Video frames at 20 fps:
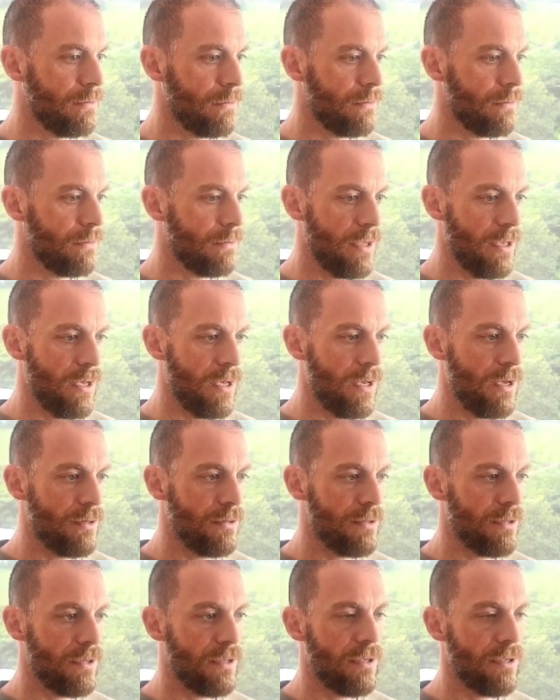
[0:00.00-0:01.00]
And
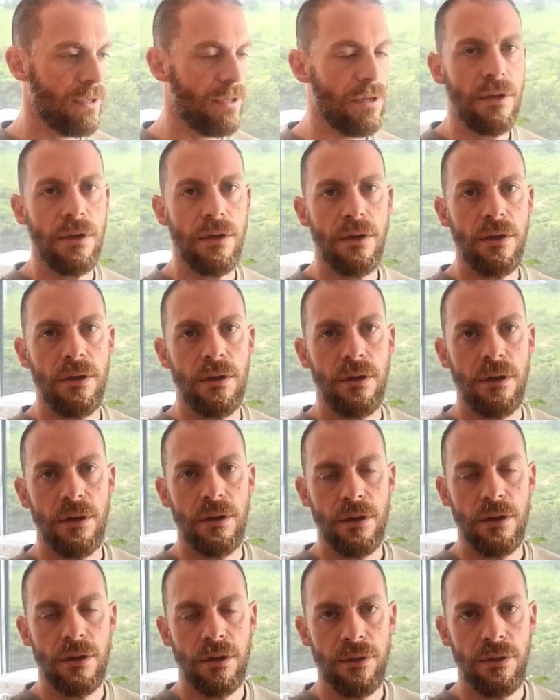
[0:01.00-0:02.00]

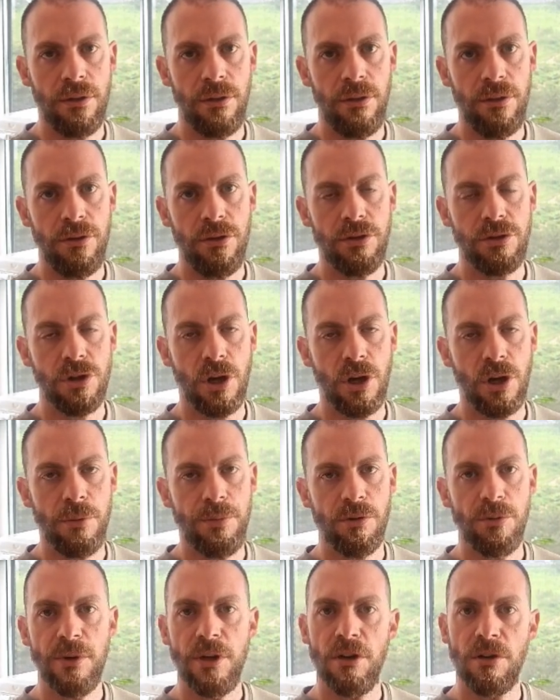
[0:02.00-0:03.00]
Utopia
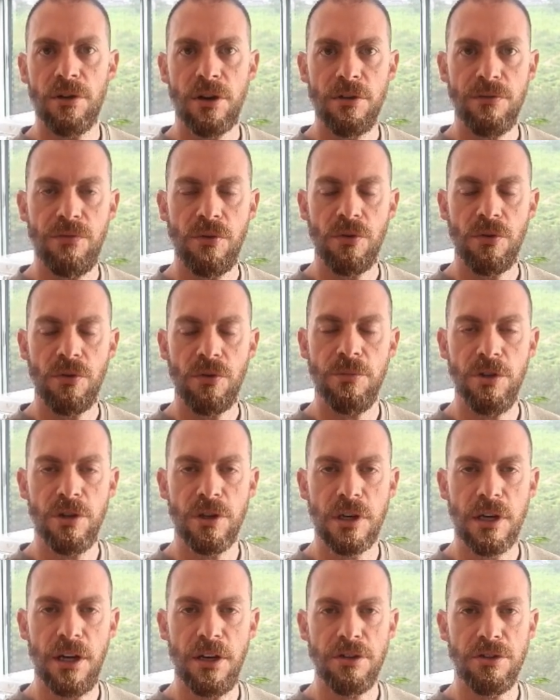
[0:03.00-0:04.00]
will be looking for
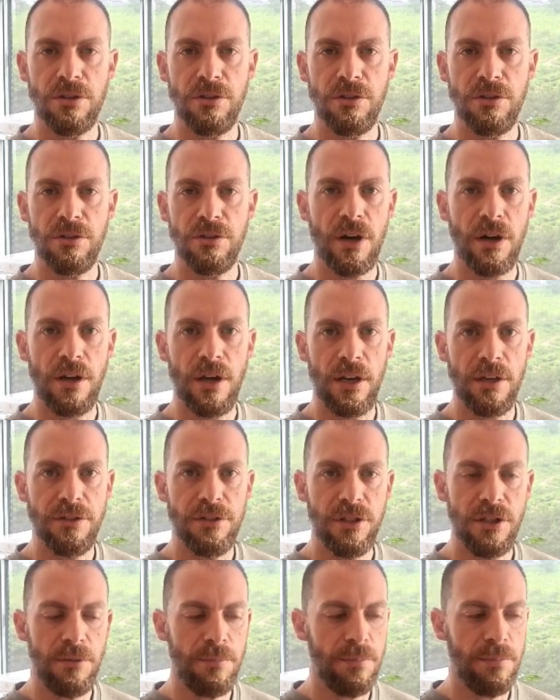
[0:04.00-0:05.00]
communication via
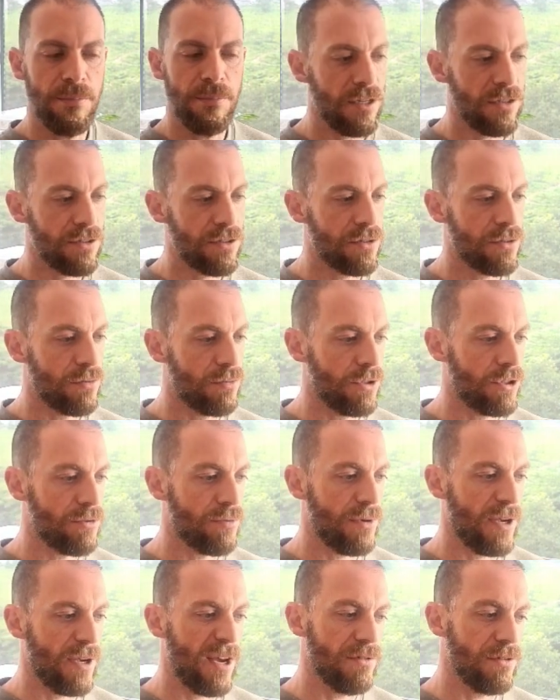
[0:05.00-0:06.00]
HTTPS, which we
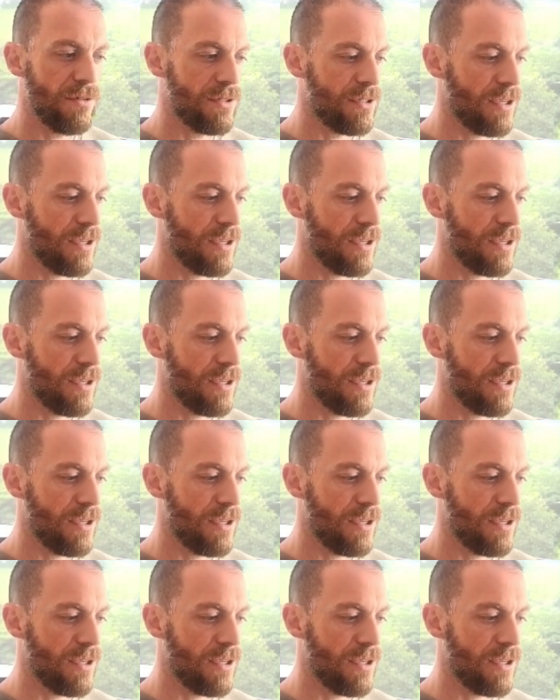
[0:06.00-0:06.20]
haven't set